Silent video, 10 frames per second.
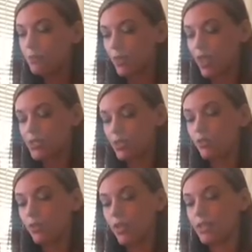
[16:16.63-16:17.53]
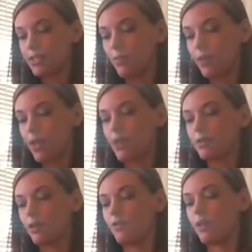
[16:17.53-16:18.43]
I do feel like somebody else
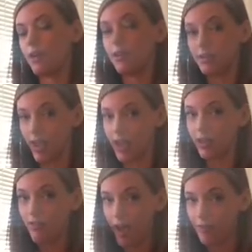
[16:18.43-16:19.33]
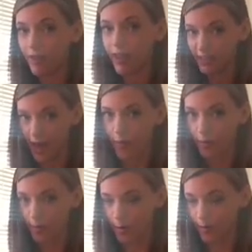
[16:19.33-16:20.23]
over here is kind of having a tower
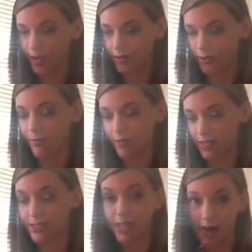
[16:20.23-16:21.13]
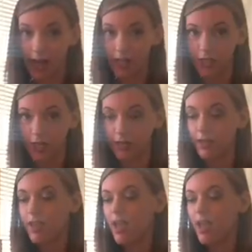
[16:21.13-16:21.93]
moment from this connection.